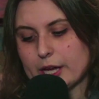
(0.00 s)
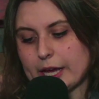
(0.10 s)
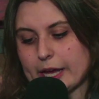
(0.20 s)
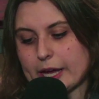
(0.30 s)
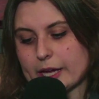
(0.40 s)

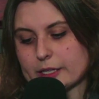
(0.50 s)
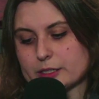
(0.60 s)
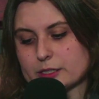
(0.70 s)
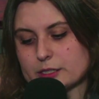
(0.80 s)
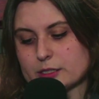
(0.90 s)

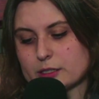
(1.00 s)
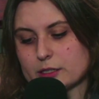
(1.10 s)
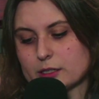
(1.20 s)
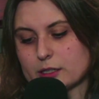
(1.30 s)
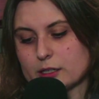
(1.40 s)
And
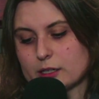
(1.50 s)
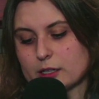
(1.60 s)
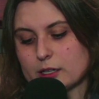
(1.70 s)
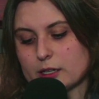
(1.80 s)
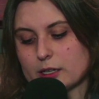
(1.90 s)

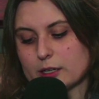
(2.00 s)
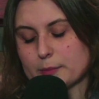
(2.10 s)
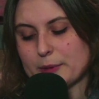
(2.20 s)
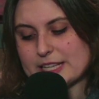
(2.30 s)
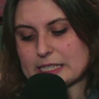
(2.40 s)

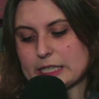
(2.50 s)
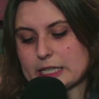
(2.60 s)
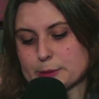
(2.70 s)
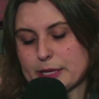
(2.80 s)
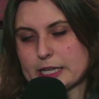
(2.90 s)
basically
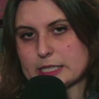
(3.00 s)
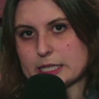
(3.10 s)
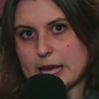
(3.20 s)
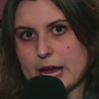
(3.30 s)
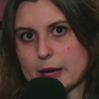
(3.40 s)
explaining to
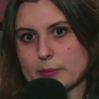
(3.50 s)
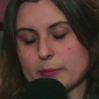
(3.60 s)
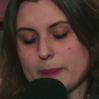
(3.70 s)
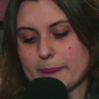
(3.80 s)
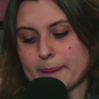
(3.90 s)
them
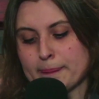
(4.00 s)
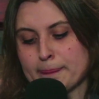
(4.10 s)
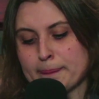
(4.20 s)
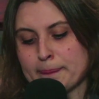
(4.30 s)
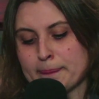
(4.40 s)

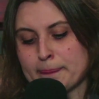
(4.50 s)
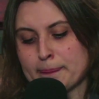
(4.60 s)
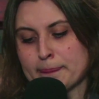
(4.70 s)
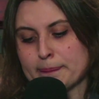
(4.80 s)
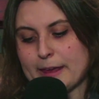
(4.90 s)

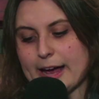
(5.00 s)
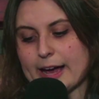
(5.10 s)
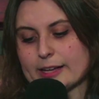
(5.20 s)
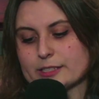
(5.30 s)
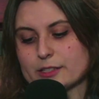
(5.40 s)

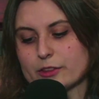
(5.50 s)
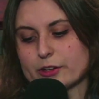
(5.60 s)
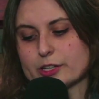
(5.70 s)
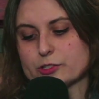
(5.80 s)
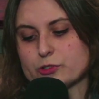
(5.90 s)
that
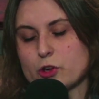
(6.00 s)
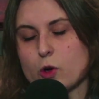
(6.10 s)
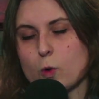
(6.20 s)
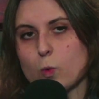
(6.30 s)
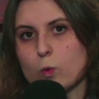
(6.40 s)
there is
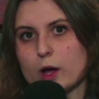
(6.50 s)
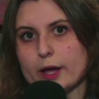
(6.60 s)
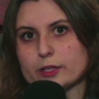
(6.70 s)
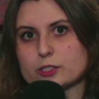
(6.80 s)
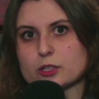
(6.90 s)
no
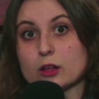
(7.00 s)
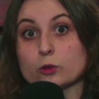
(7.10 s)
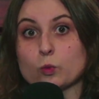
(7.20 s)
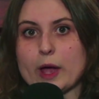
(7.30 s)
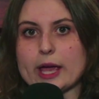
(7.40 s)
one
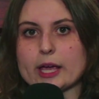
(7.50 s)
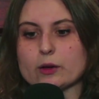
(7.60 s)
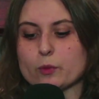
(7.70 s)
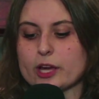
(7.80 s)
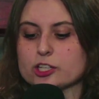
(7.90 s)
solid way
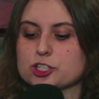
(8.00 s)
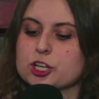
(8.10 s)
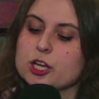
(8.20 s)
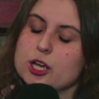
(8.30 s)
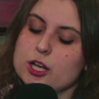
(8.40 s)
in which
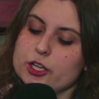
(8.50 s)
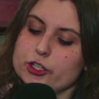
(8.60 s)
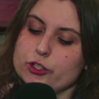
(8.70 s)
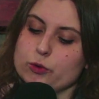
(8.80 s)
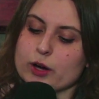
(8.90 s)

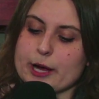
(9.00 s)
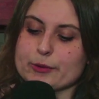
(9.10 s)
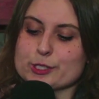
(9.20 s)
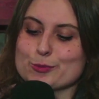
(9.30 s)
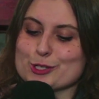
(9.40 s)
you are
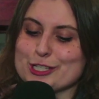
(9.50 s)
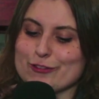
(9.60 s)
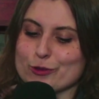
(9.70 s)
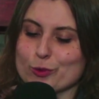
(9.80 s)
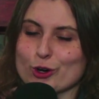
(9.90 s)
able to
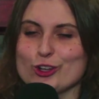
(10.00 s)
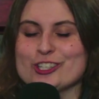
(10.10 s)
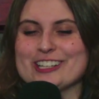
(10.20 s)
perceive the world.